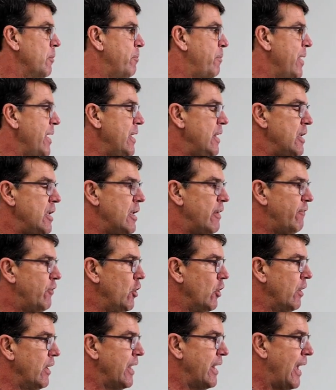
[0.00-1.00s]
depending if
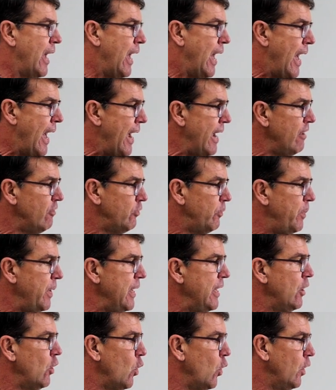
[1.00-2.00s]
you're in high
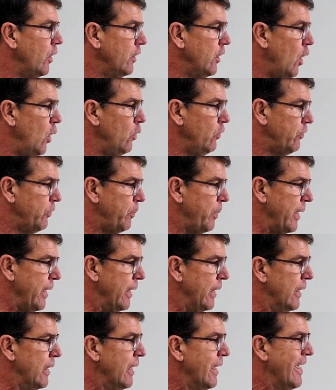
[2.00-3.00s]
speed or low
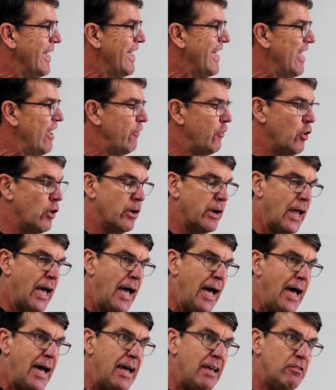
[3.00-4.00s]
speed. If you're in
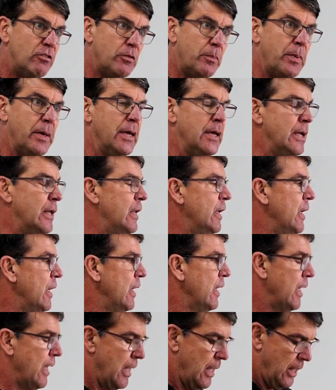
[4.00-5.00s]
high speed,
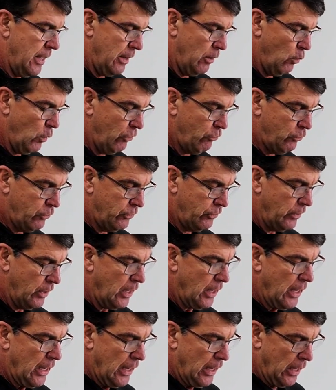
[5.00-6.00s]
which
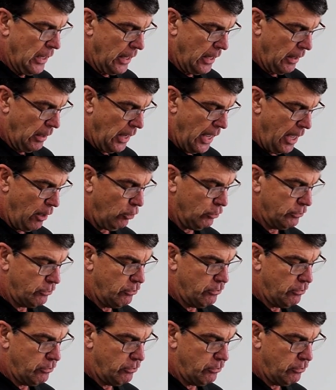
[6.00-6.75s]
I'll